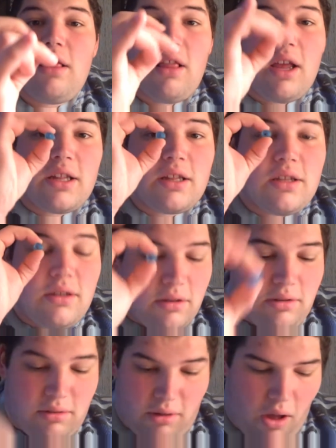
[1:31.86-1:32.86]
Like,
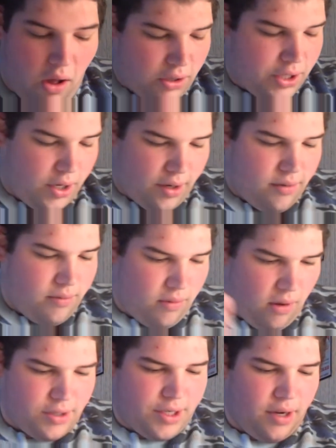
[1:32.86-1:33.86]
I'll show you.
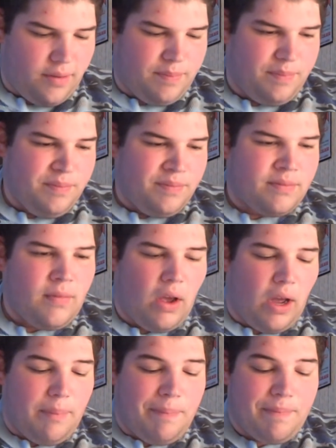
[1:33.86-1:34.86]
I'll show you.
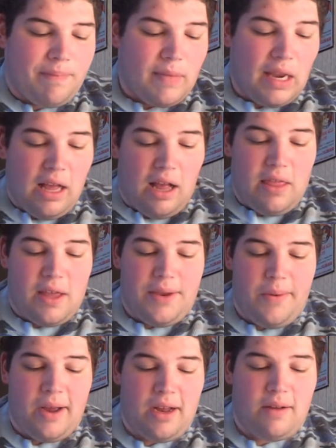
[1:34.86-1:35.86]
Right. And then
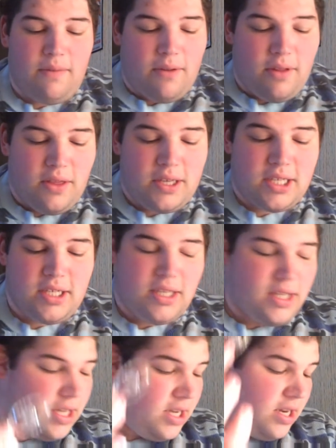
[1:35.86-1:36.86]
you have this is
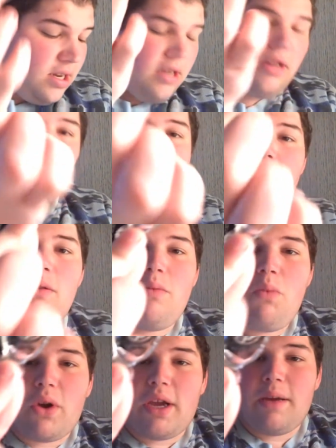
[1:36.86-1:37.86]
the
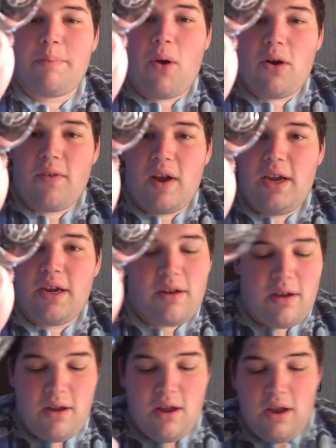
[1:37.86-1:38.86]
working part right here.
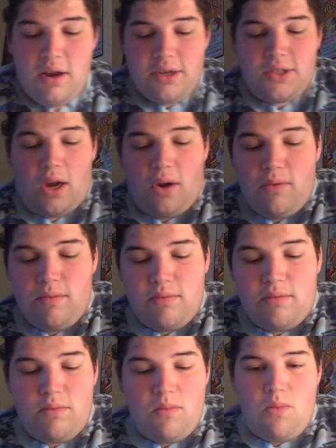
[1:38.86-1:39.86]
So,
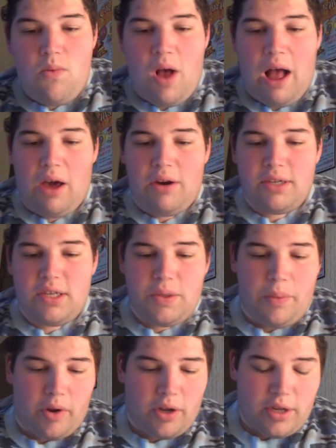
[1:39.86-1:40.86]
how does
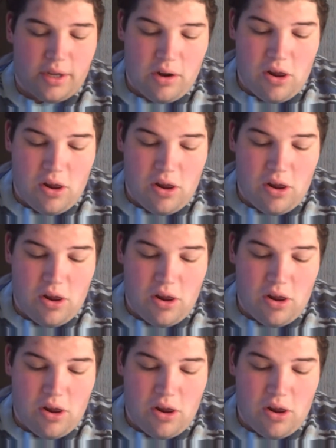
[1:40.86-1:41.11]
this work?